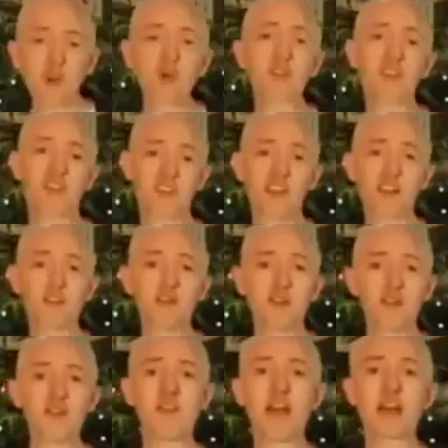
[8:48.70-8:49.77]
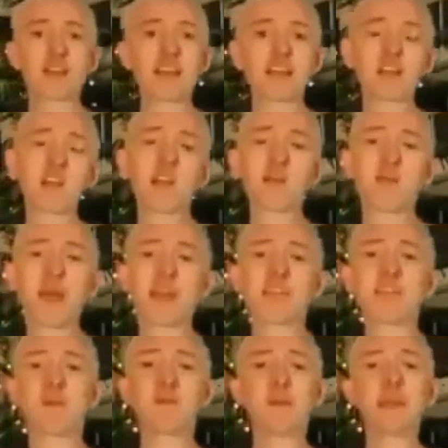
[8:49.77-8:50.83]
So successful, in fact, that
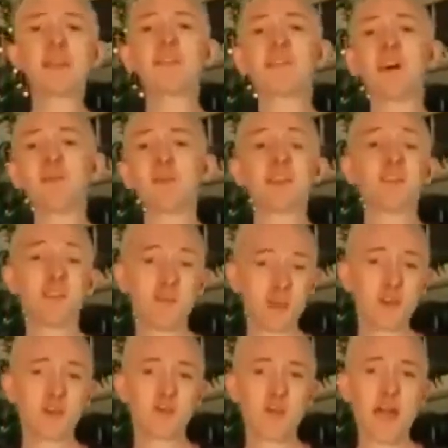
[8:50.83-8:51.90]
ClickBank did a piece on me some years